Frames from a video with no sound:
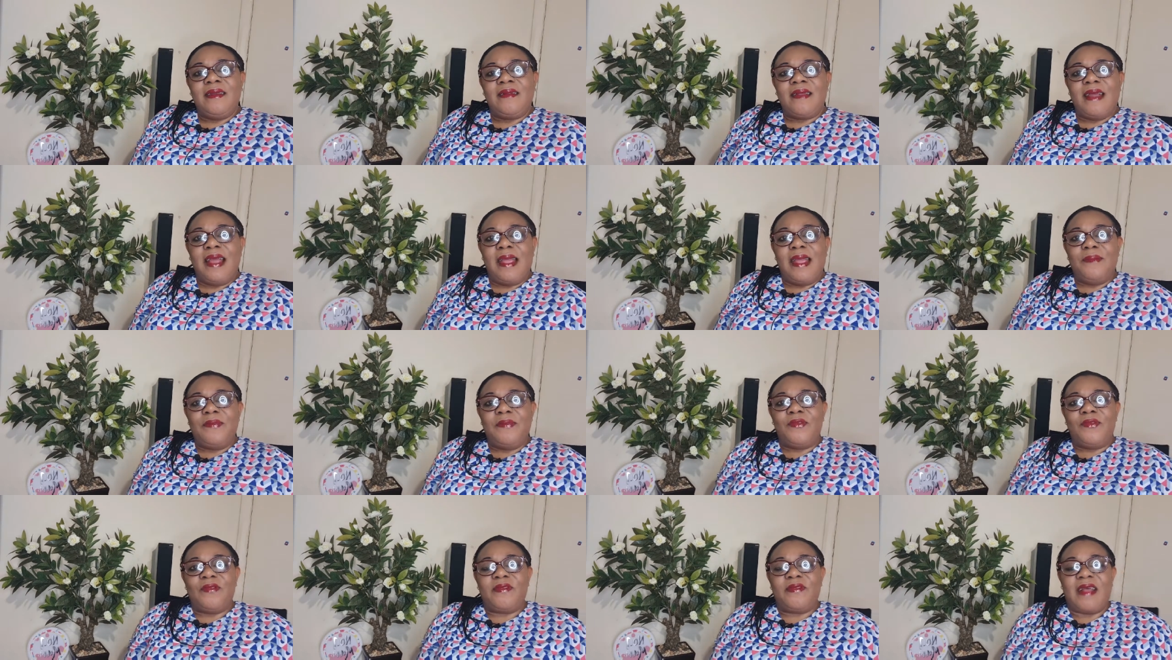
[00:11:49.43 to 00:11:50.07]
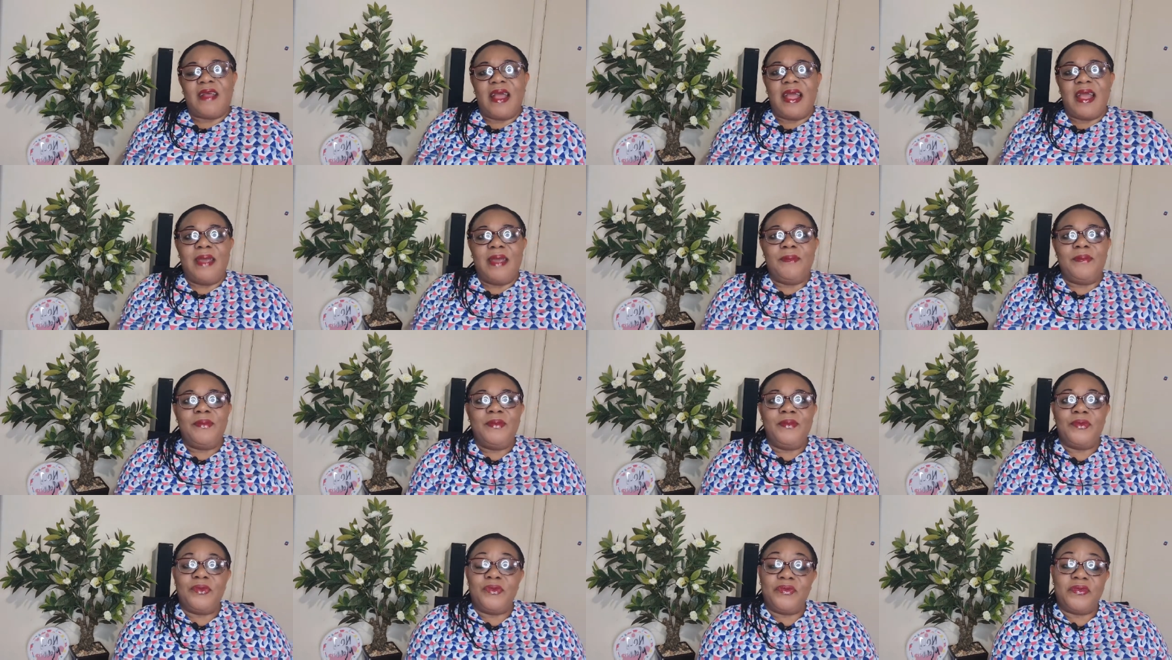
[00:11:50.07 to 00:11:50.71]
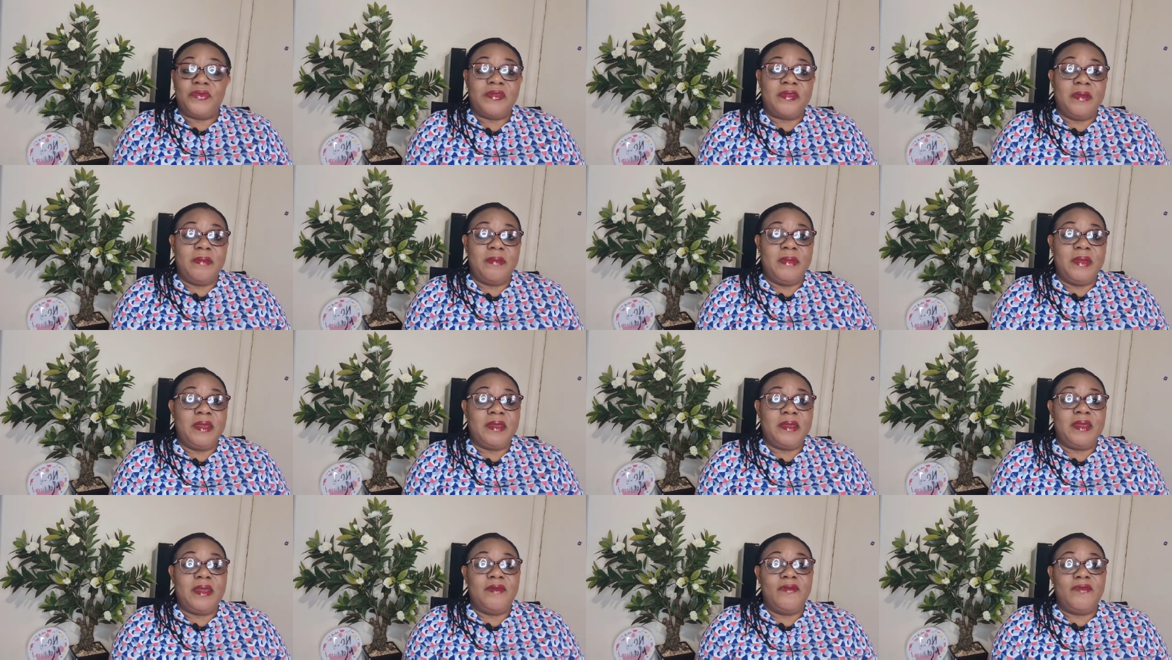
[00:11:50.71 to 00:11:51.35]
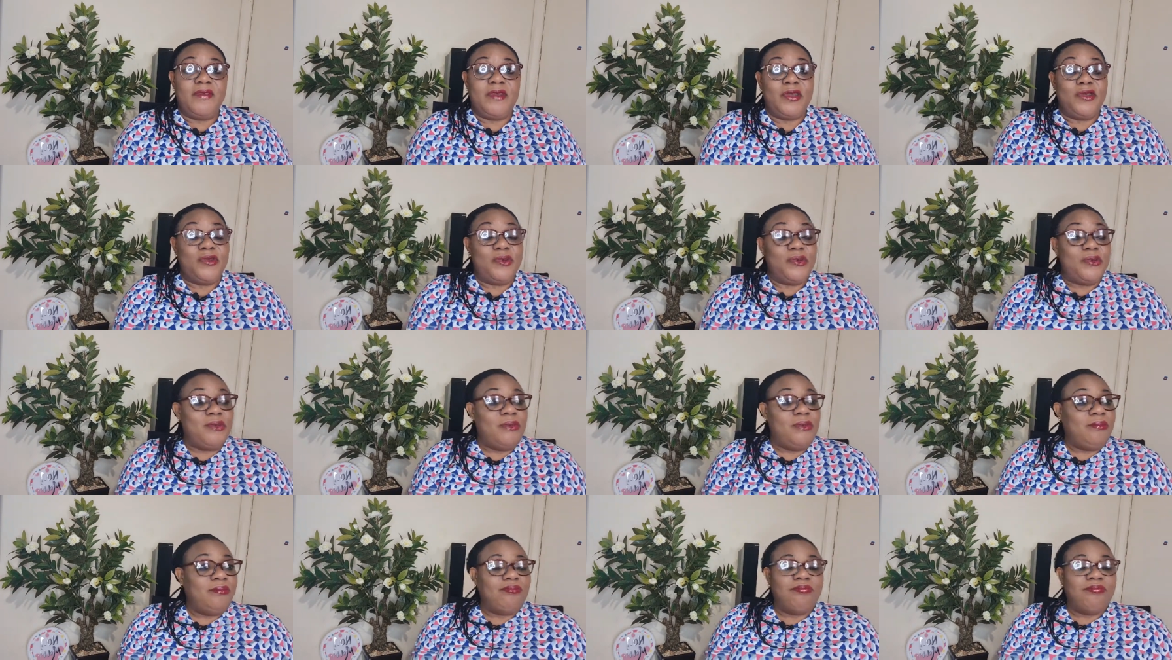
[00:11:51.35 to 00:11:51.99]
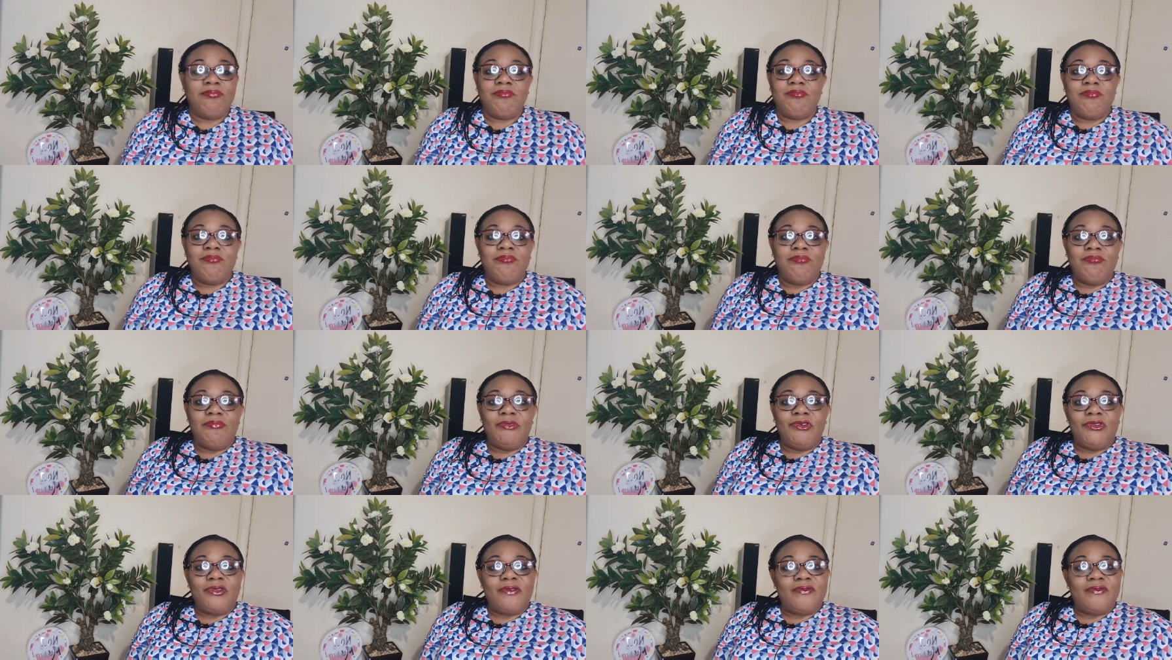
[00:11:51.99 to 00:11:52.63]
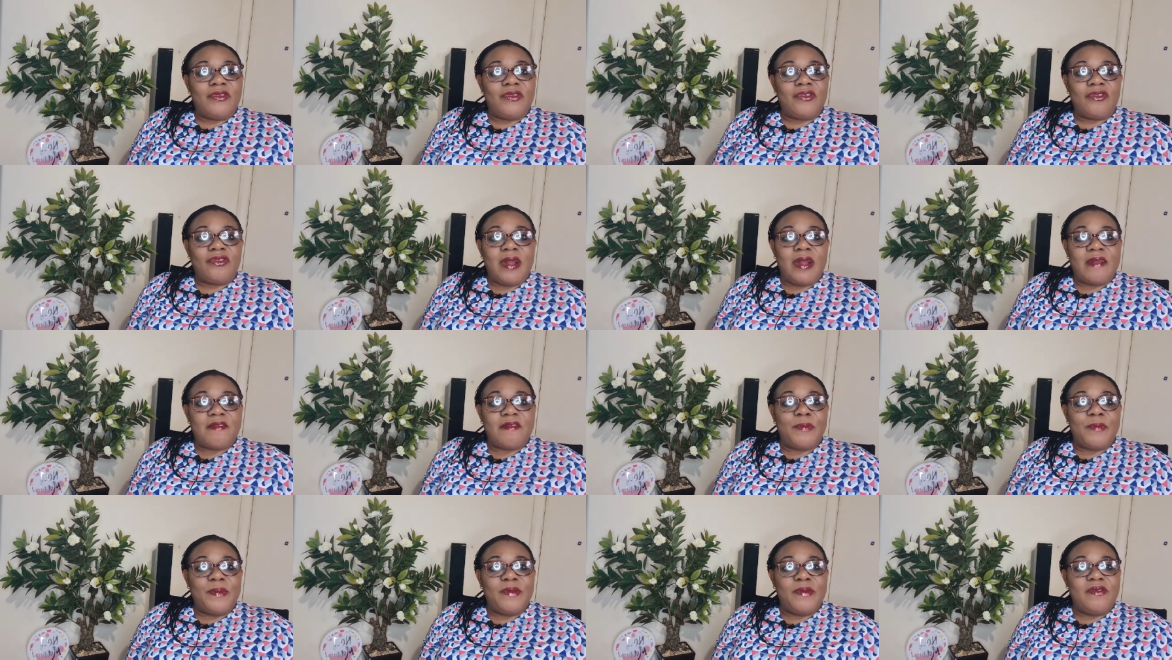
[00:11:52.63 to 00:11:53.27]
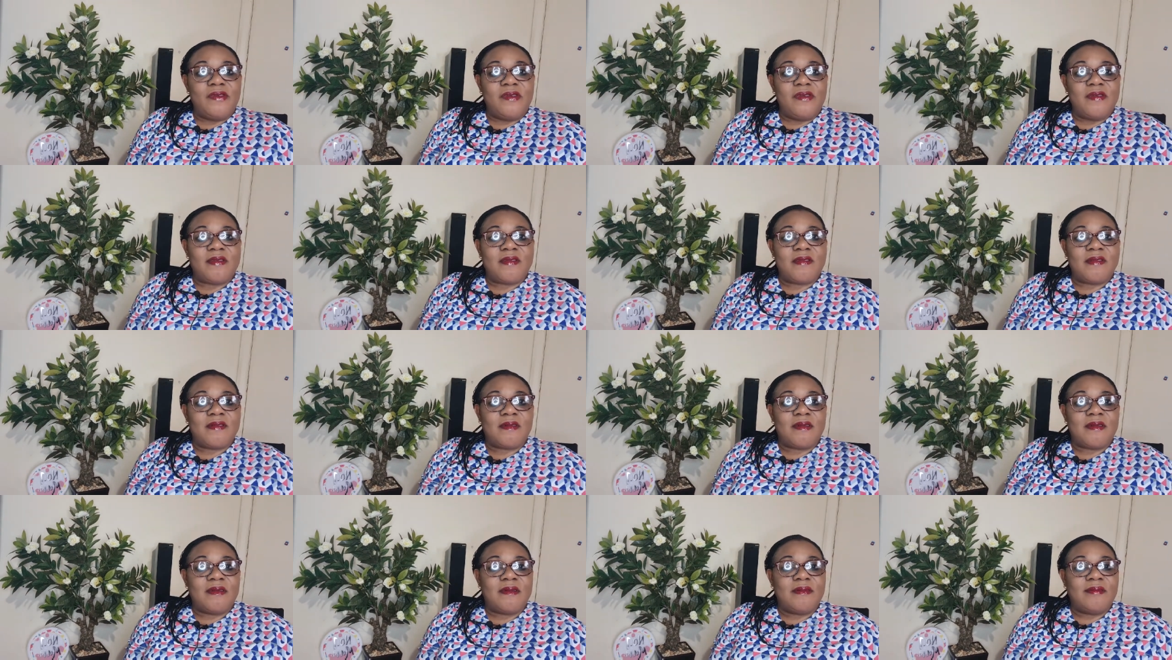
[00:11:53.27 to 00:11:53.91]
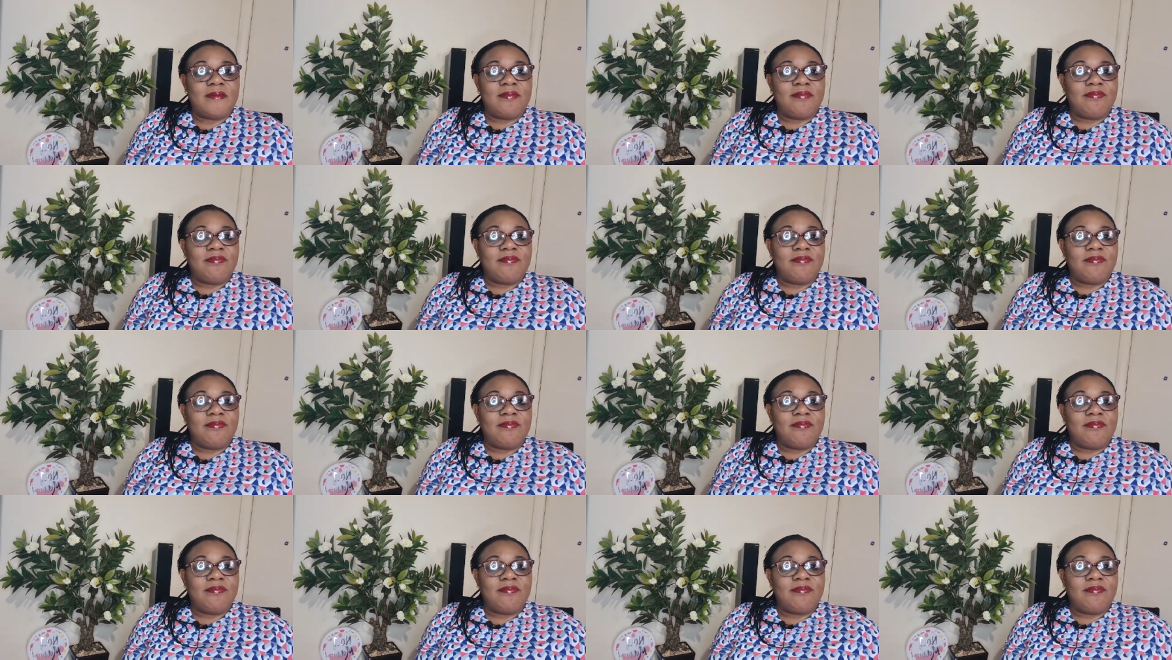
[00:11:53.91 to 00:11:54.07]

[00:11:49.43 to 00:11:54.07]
Time to time, you see me giving you motivational speeches,